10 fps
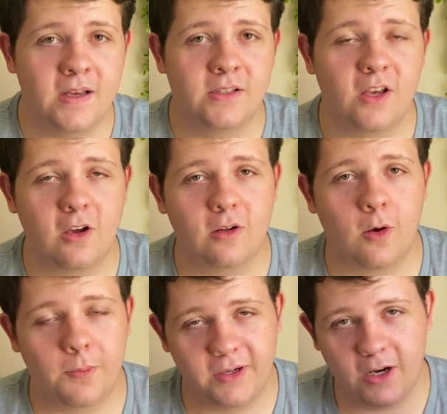So you got
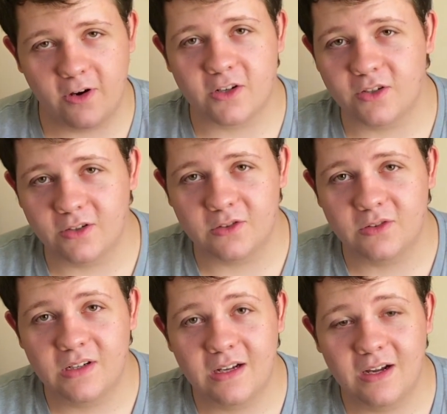omnidirectional,
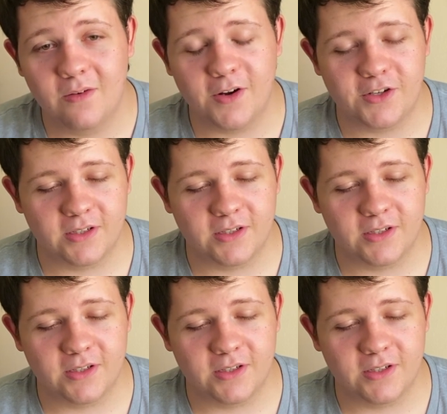which